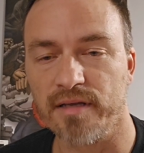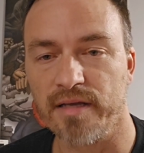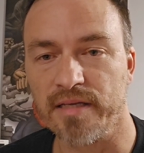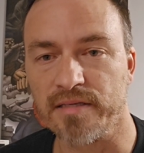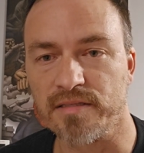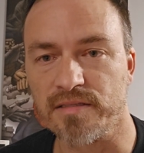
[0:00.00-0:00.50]

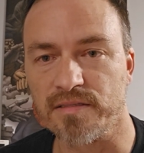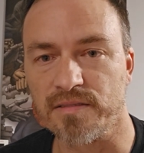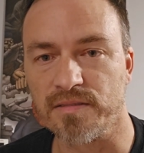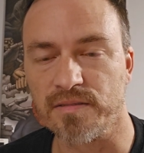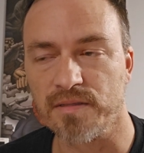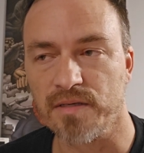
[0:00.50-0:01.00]

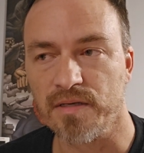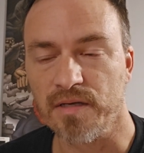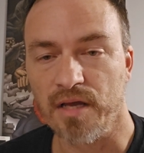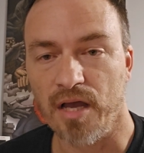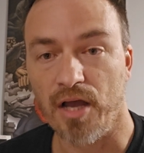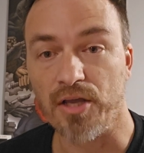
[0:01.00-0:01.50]
It's
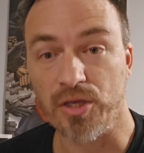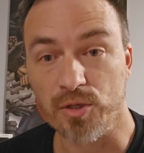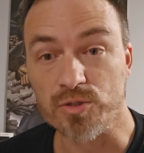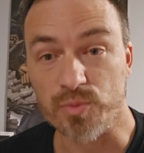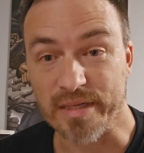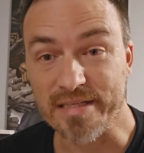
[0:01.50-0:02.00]
a
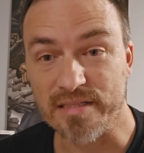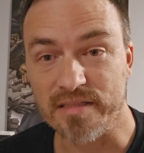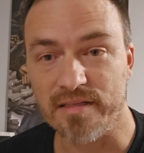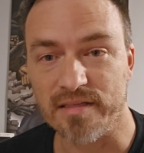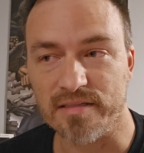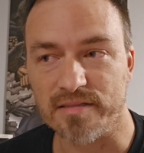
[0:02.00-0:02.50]
huge
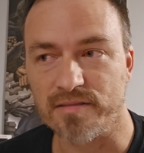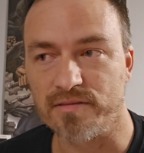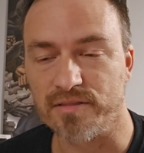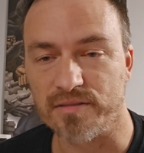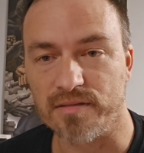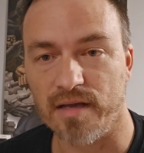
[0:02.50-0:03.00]
reason is
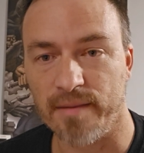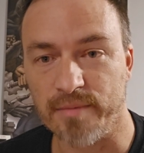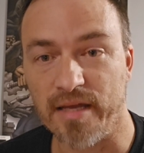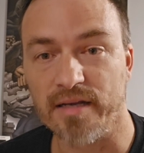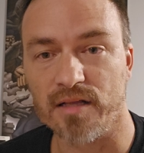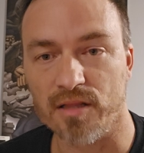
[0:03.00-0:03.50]
just I'm
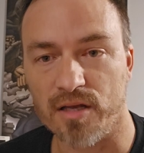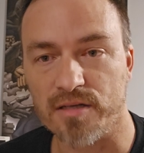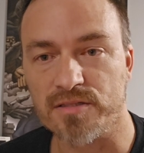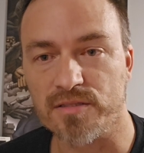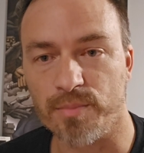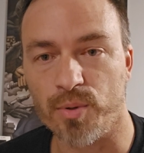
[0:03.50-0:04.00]
getting a lot of
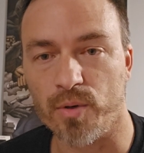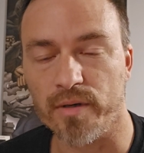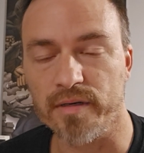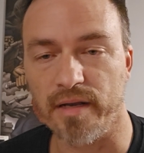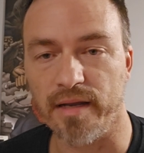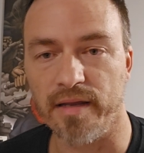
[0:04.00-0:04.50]
support